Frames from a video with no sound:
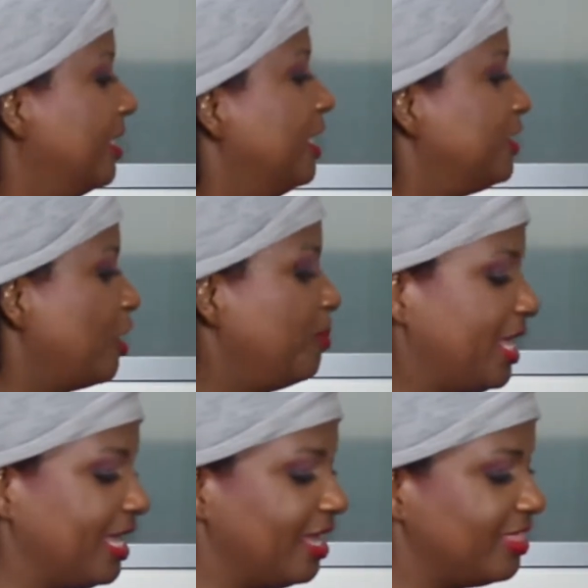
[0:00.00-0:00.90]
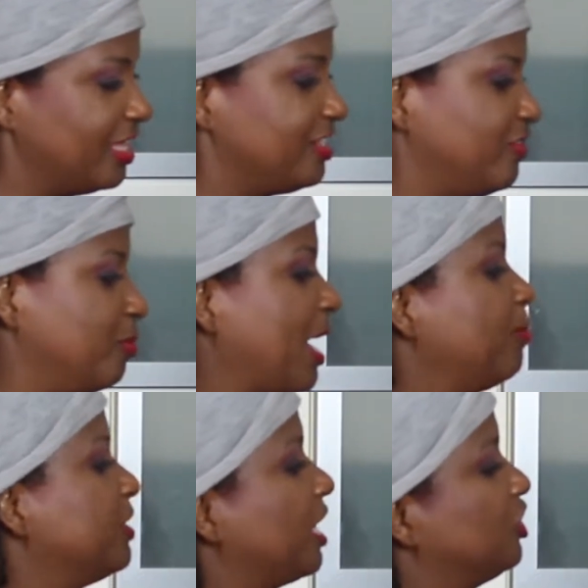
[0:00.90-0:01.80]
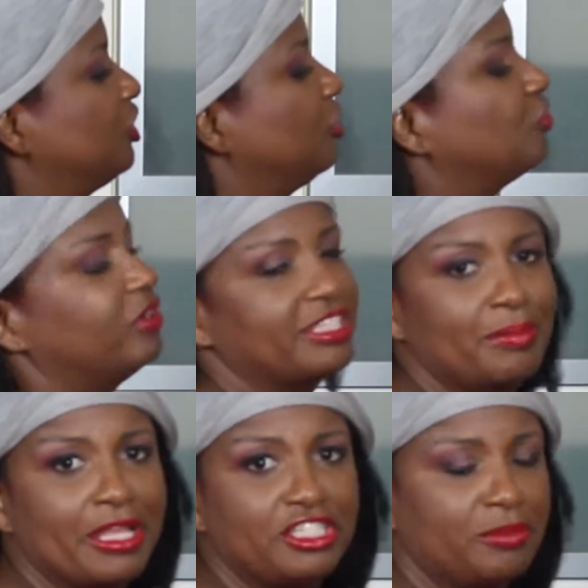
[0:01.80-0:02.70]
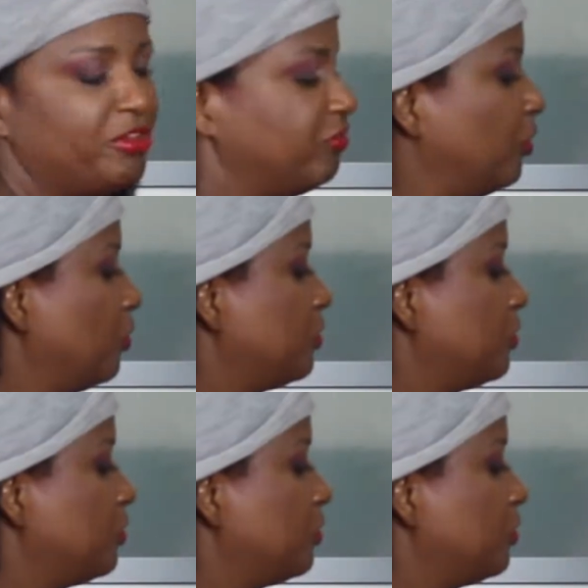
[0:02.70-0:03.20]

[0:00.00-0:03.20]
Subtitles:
So I'm making this for my production crew, as I mentioned before.